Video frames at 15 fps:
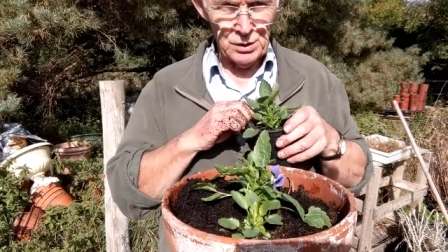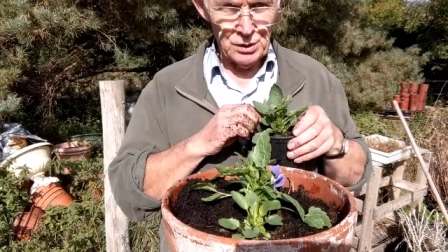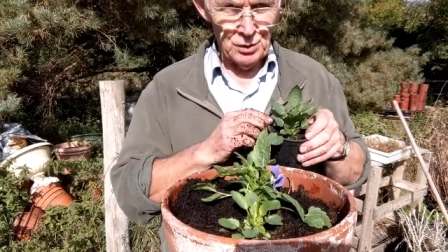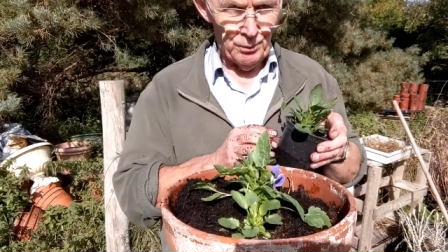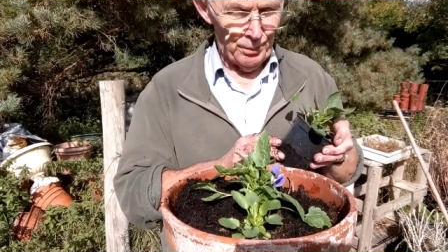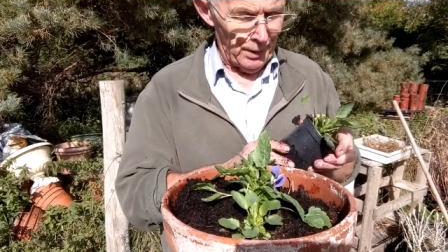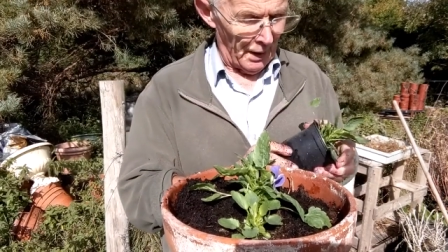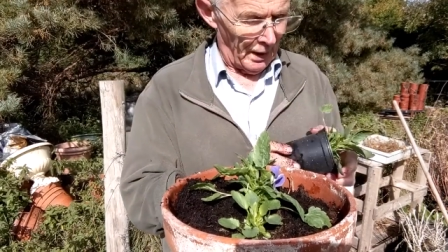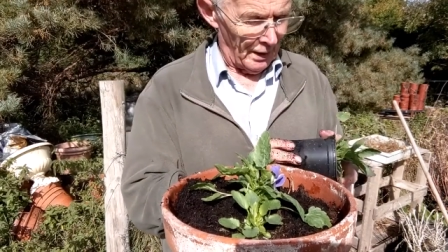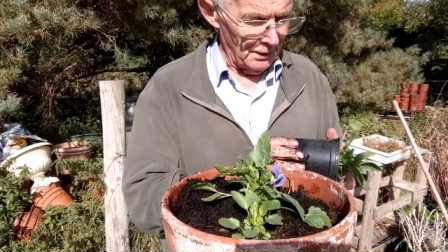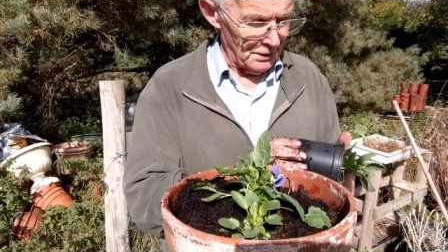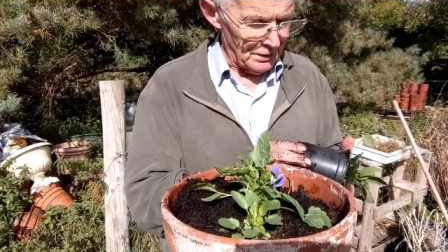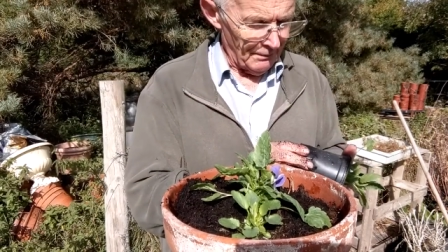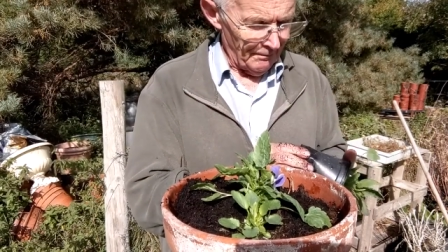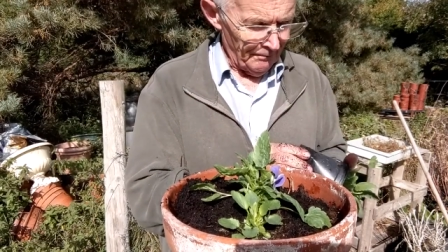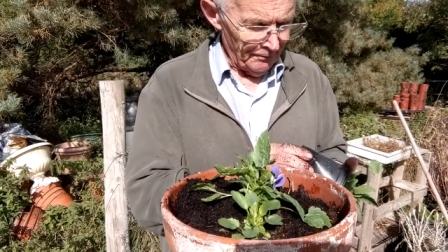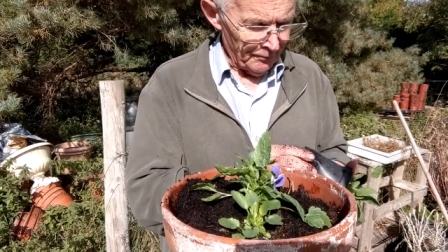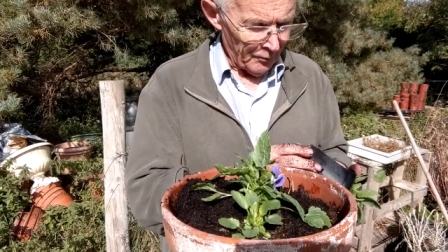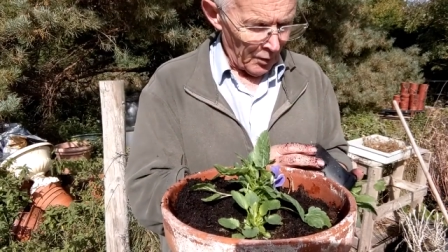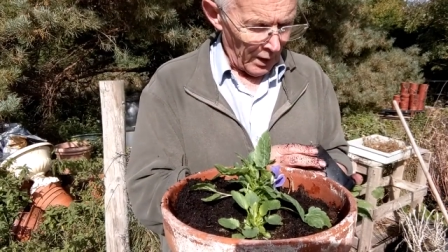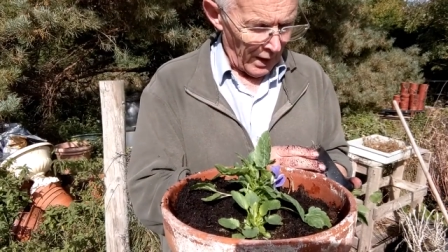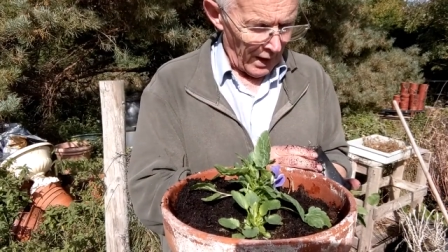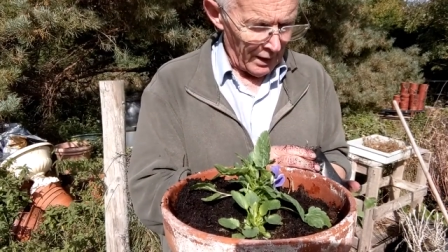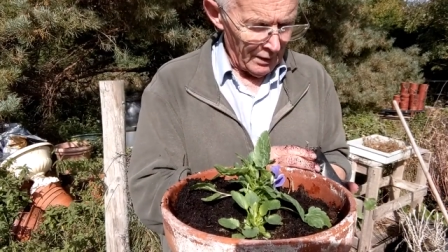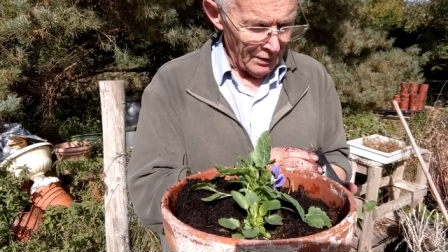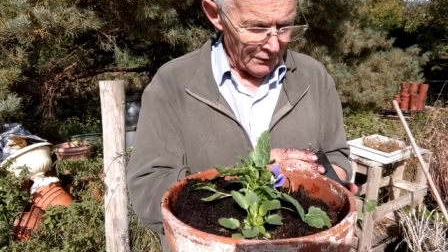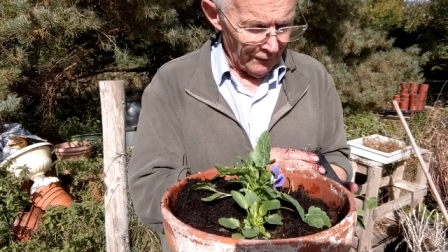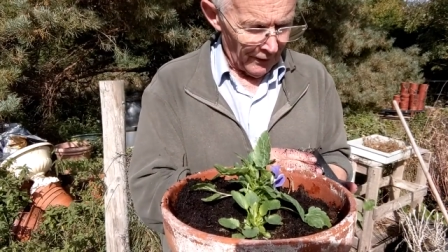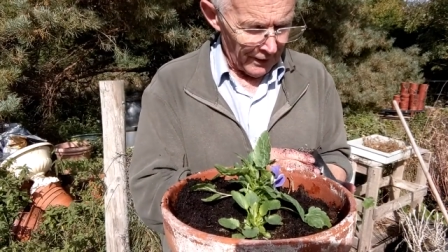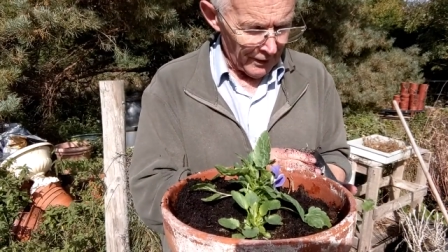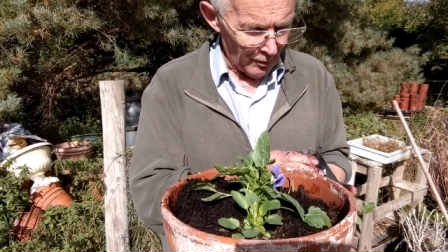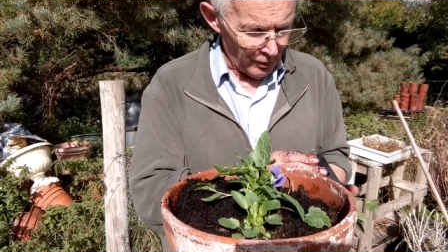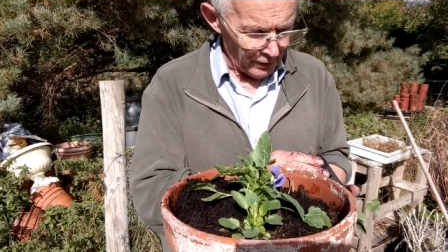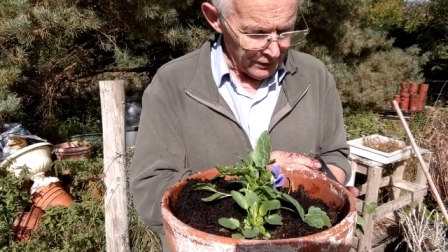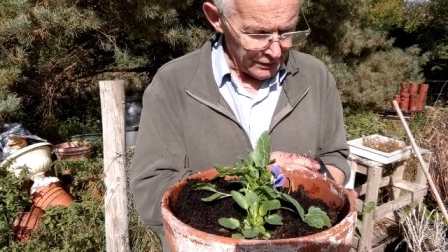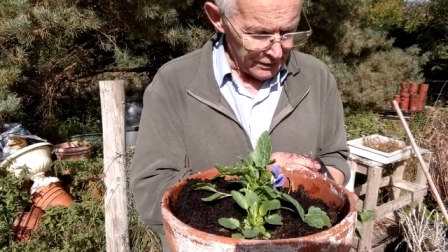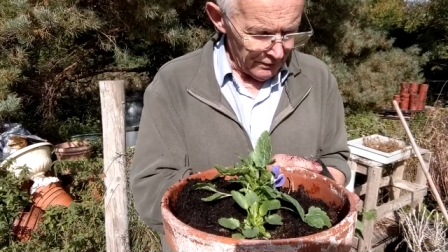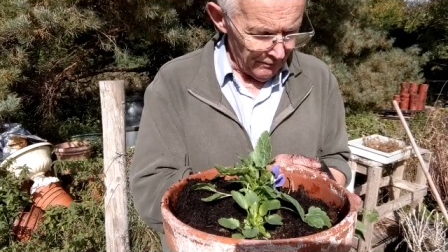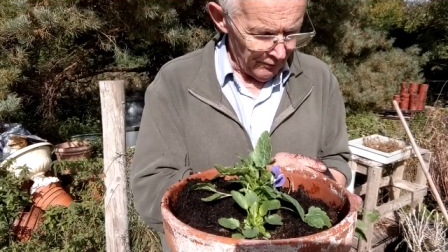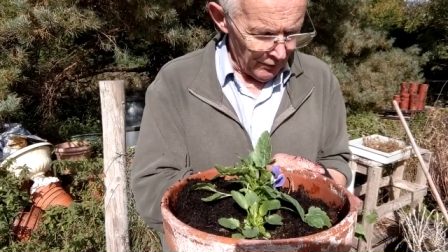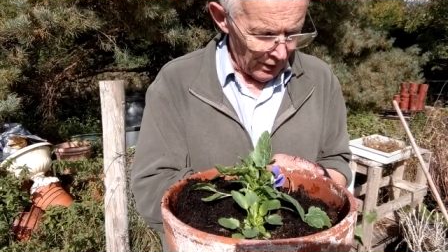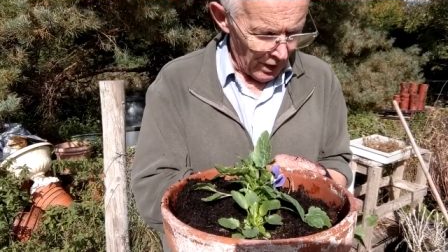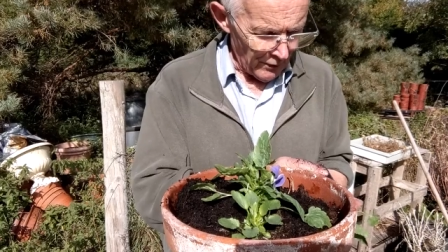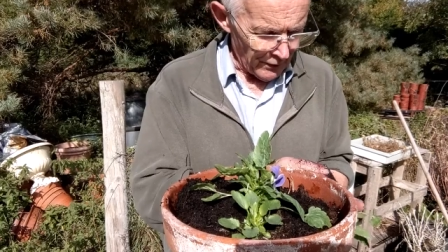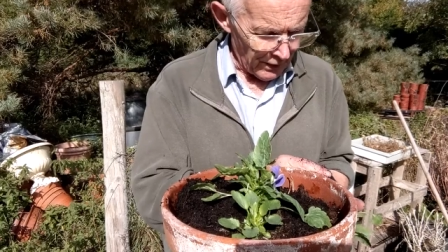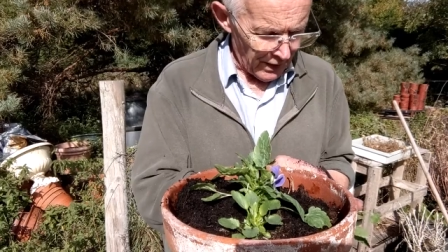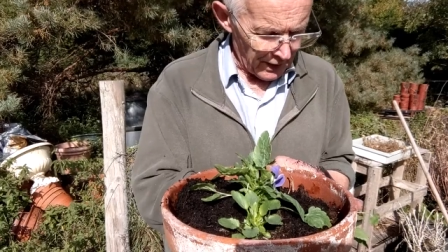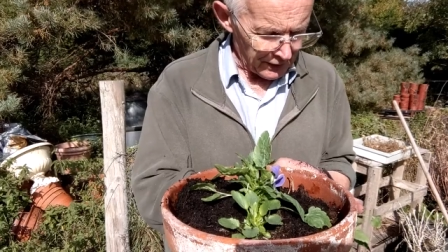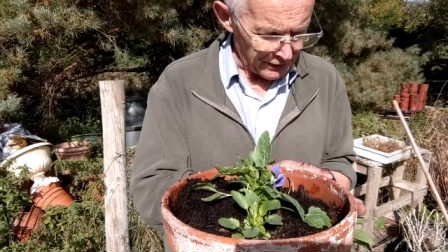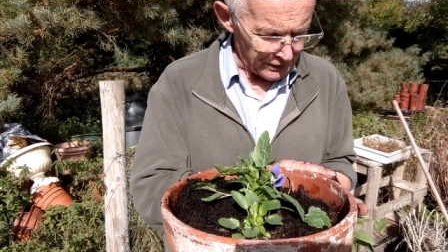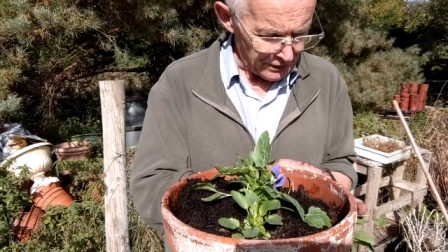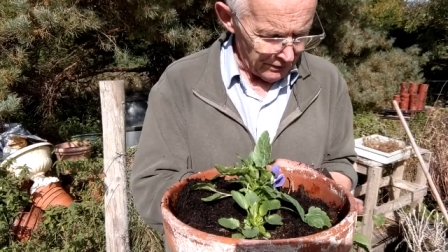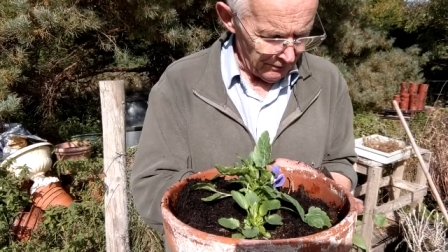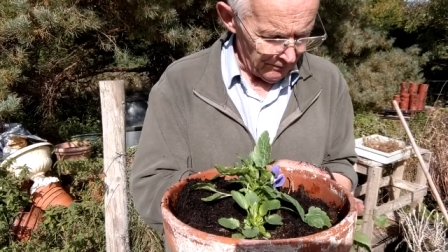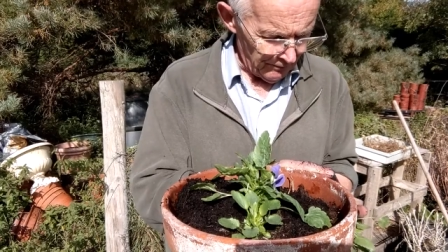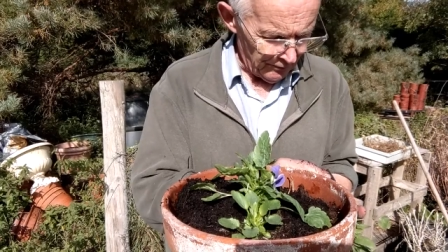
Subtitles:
to plant and violas over the next